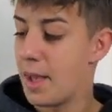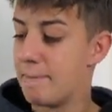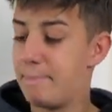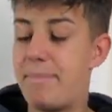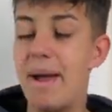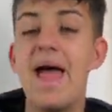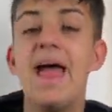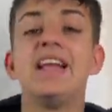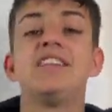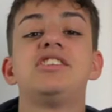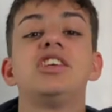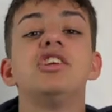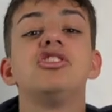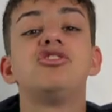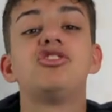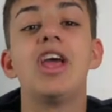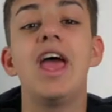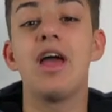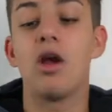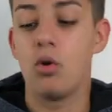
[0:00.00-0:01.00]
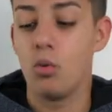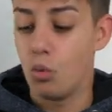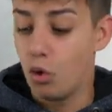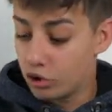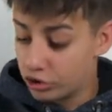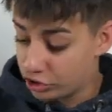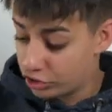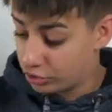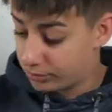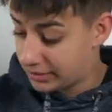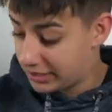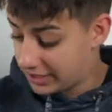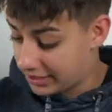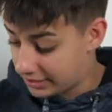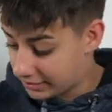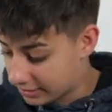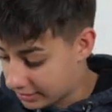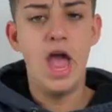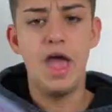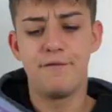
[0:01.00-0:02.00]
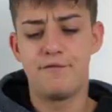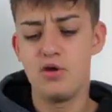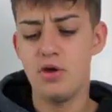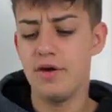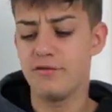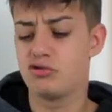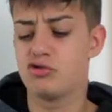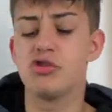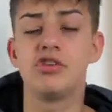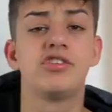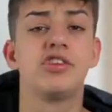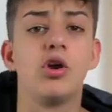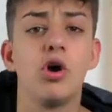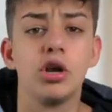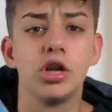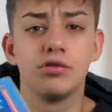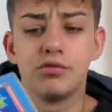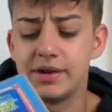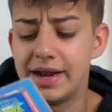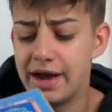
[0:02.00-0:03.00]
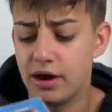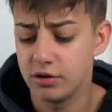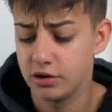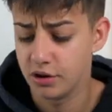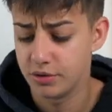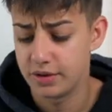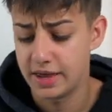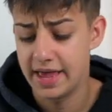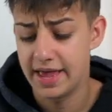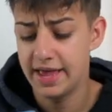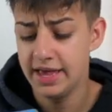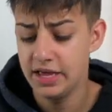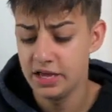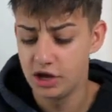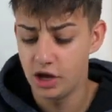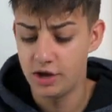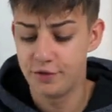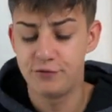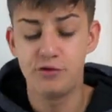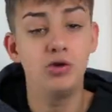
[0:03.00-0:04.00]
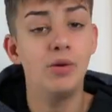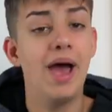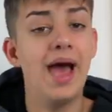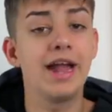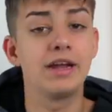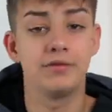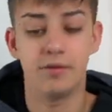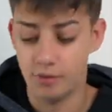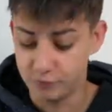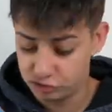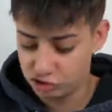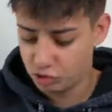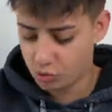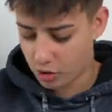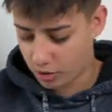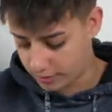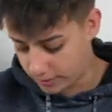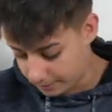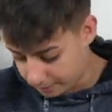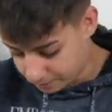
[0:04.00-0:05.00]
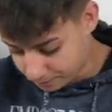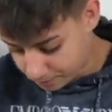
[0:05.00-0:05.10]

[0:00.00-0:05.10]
Petr Cech, what do you mean? If you have Cristiano Ronaldo, yeah? If you had, do you know what?